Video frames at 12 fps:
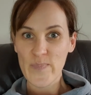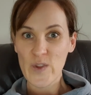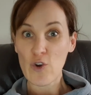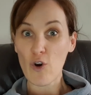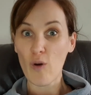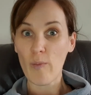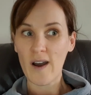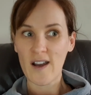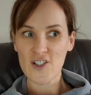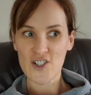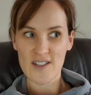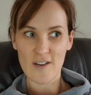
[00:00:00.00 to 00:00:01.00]
your
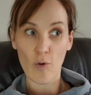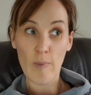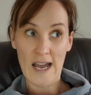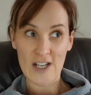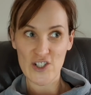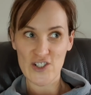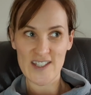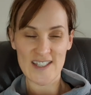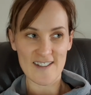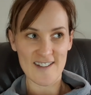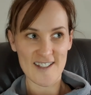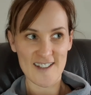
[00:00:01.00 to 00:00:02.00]
homages
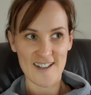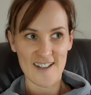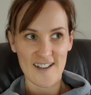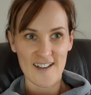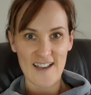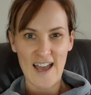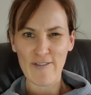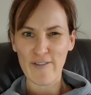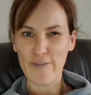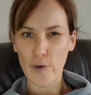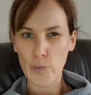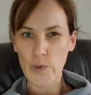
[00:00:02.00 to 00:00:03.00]
and having
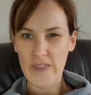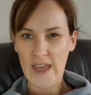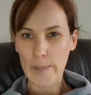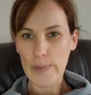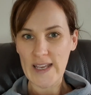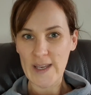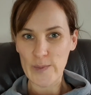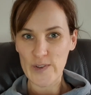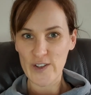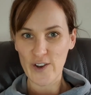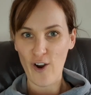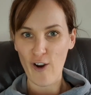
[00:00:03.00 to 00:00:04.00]
fun with that, playing with
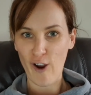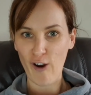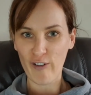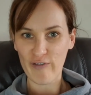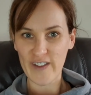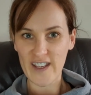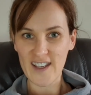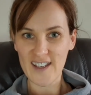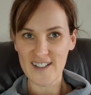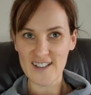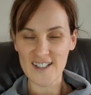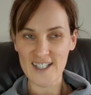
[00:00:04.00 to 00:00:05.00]
the choreography.
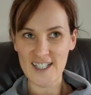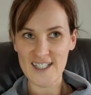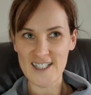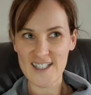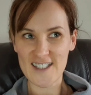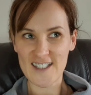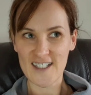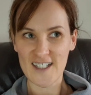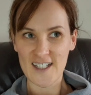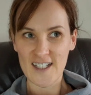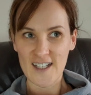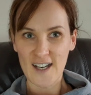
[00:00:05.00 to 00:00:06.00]
And
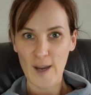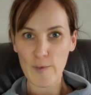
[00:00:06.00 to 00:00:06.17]
I